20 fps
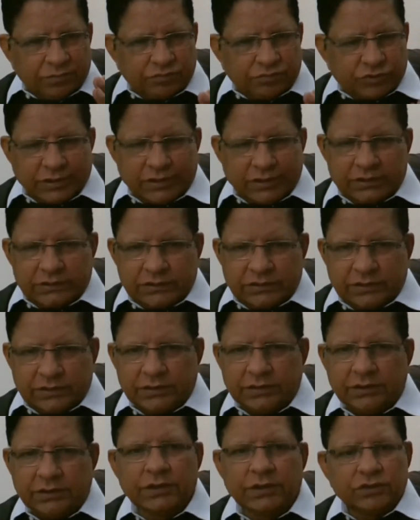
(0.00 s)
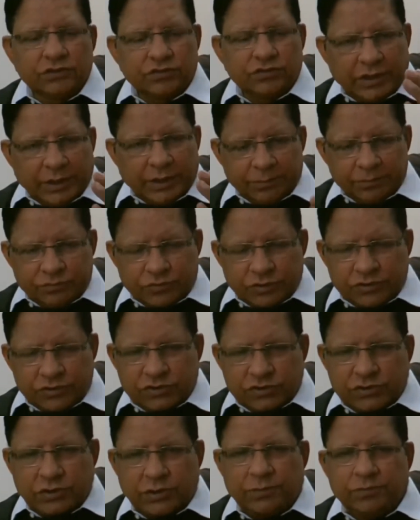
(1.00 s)
synergy, same
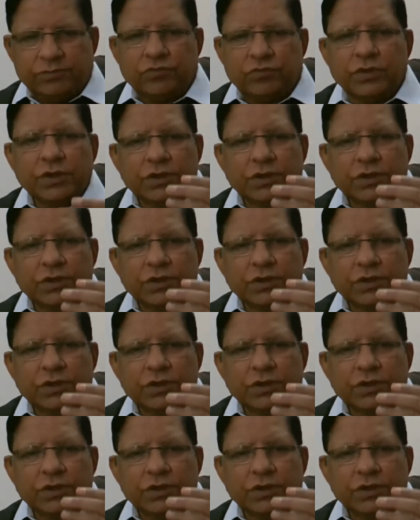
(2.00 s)
system,